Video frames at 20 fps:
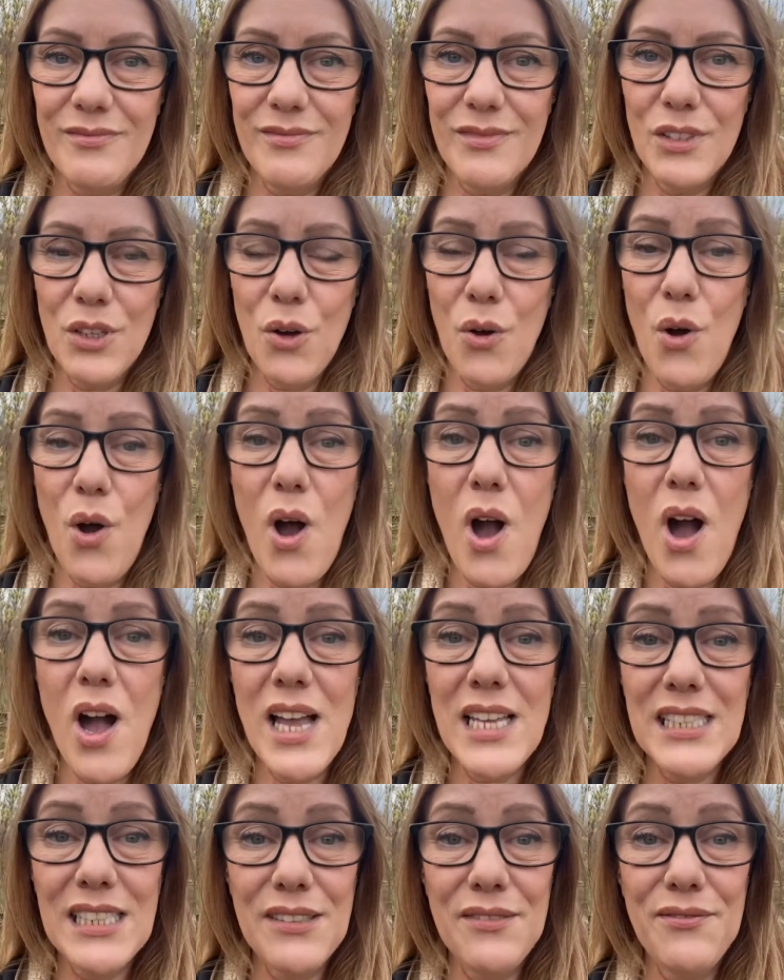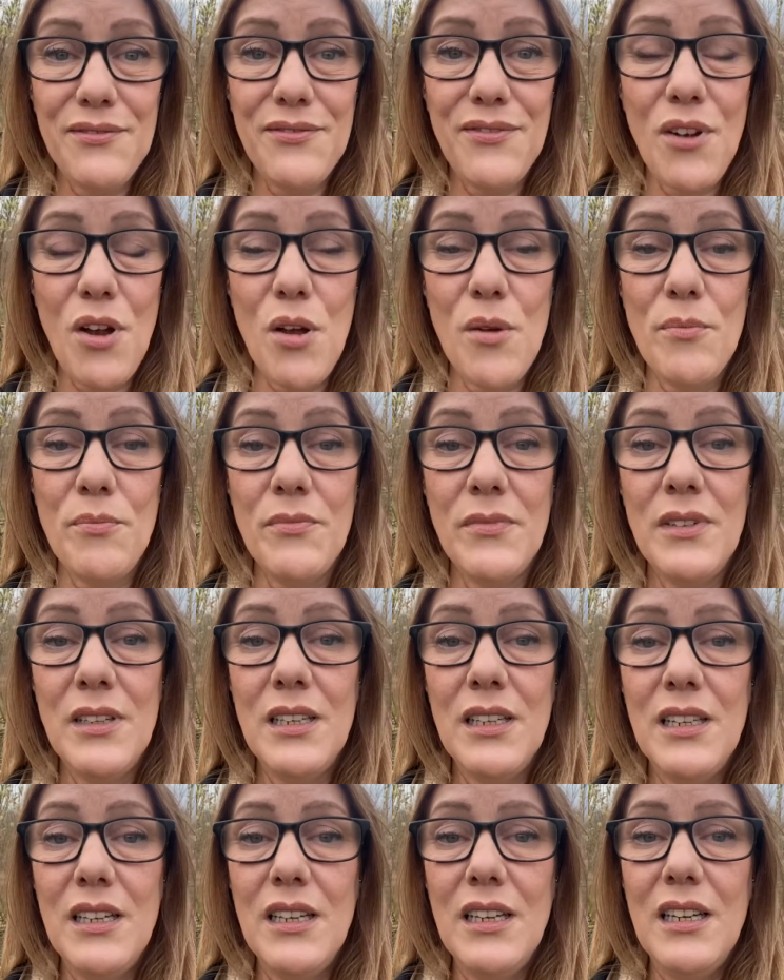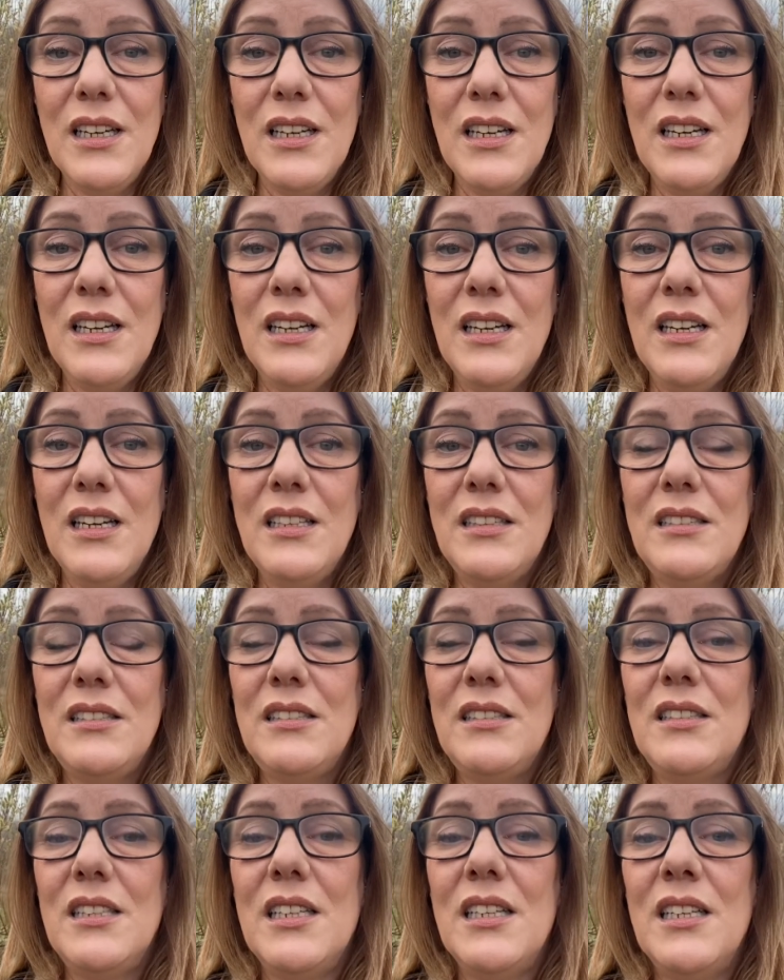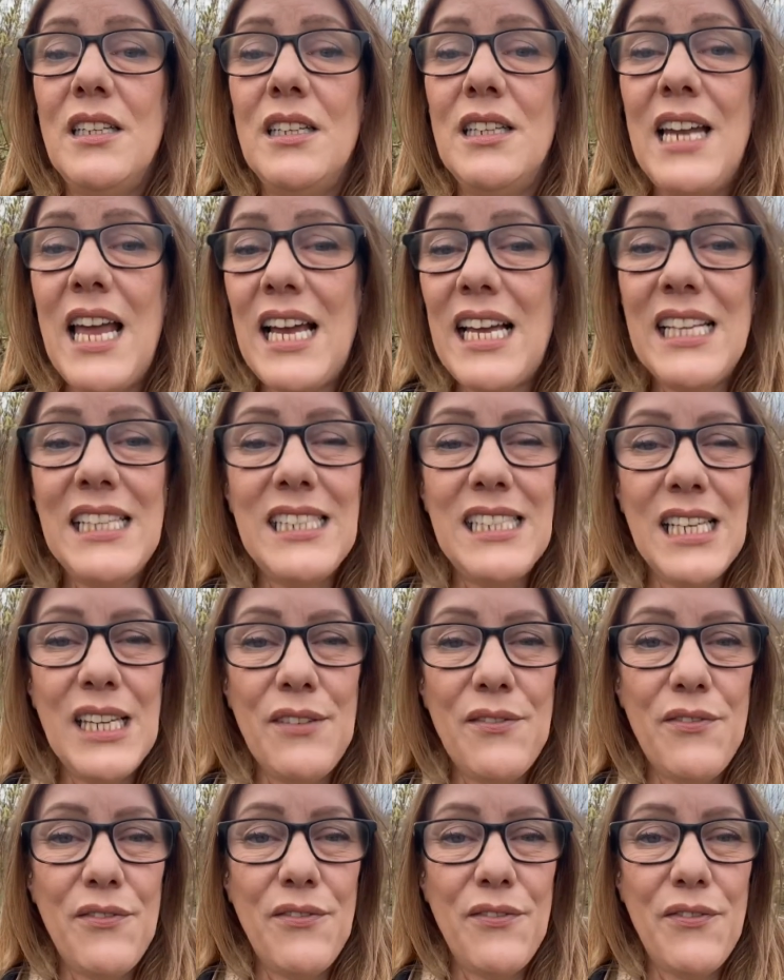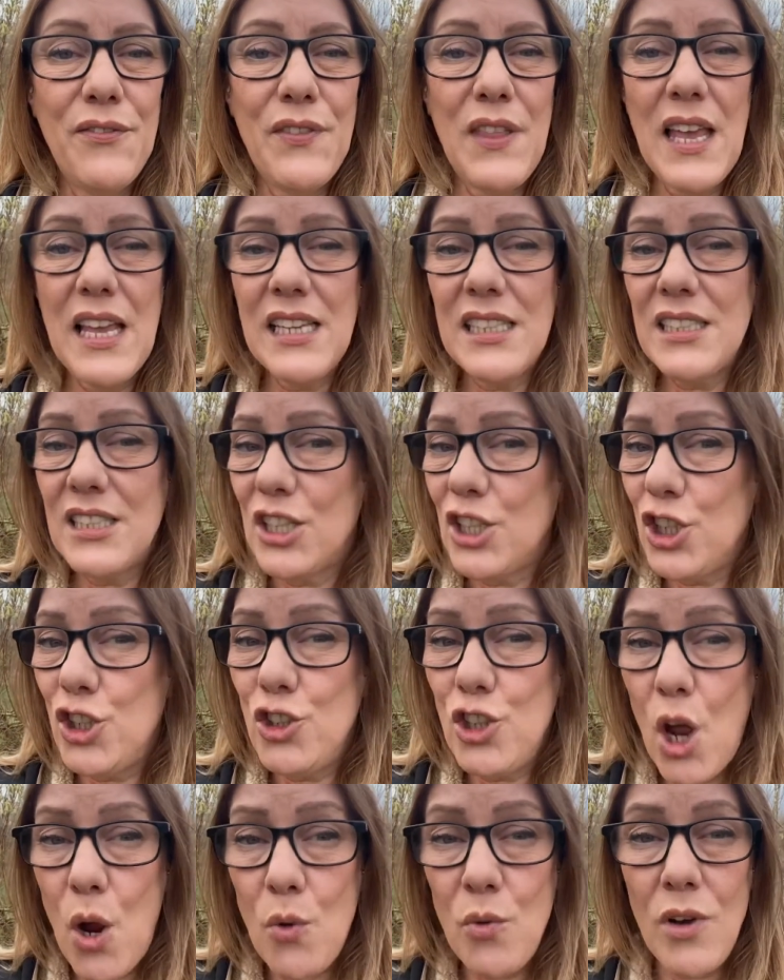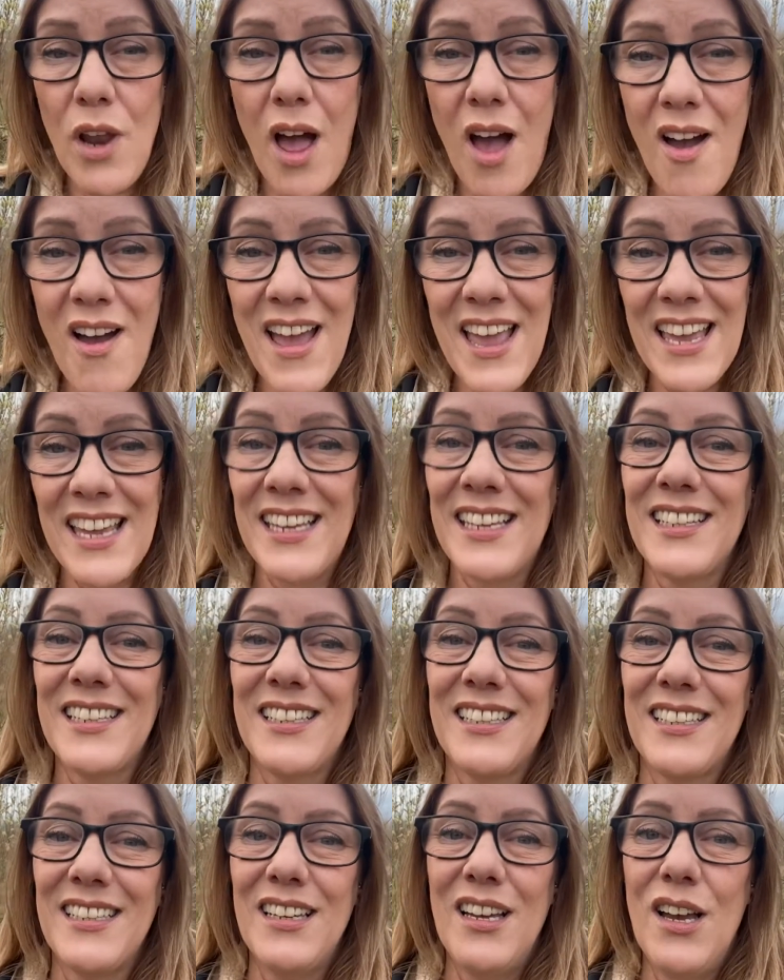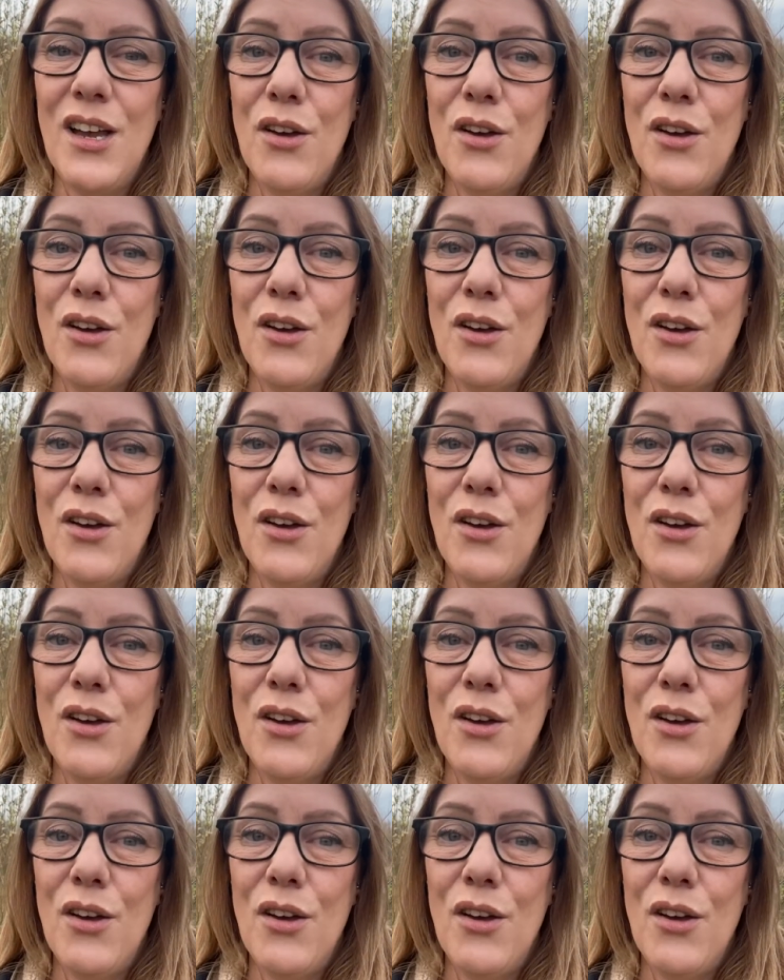or hiding from the negative things that you don't like.